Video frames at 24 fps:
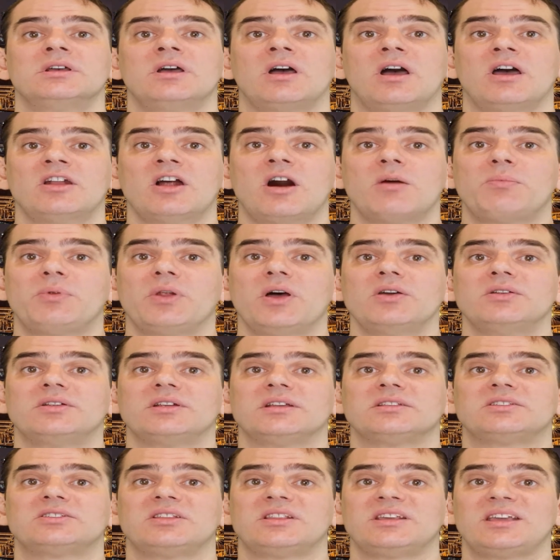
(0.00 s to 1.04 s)
and upload
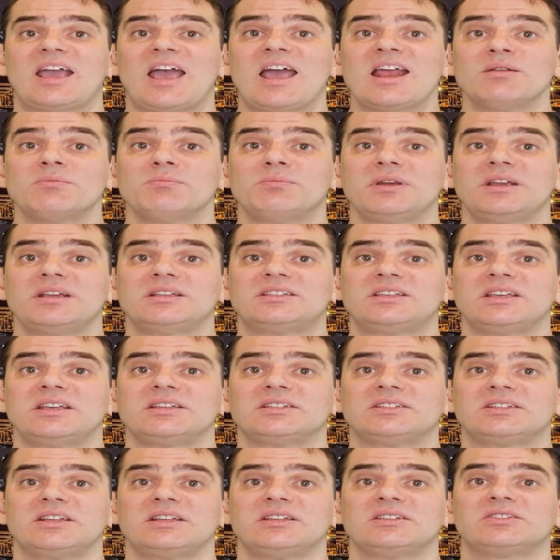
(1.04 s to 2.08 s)
it to the
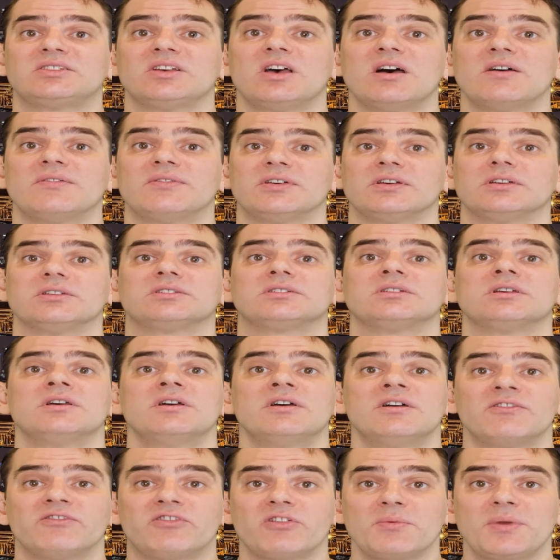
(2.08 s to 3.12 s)
NBTC servers
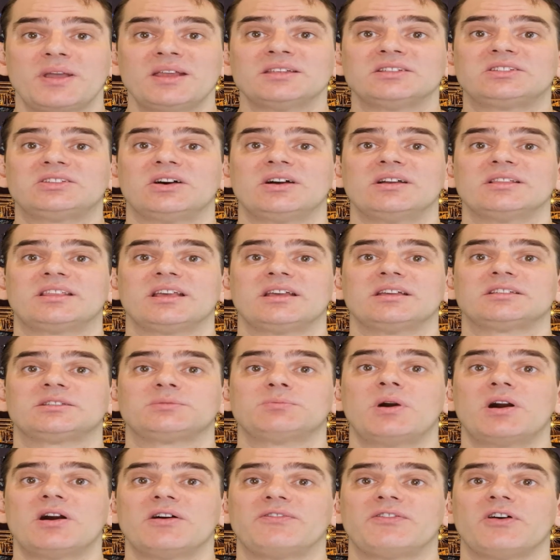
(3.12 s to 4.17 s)
from inside their
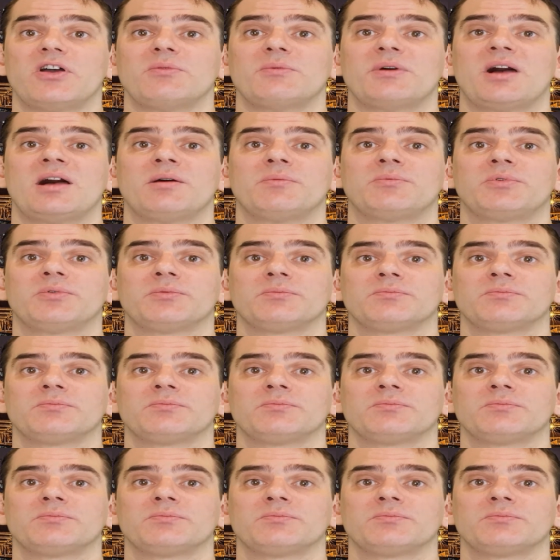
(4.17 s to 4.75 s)
smartphone app.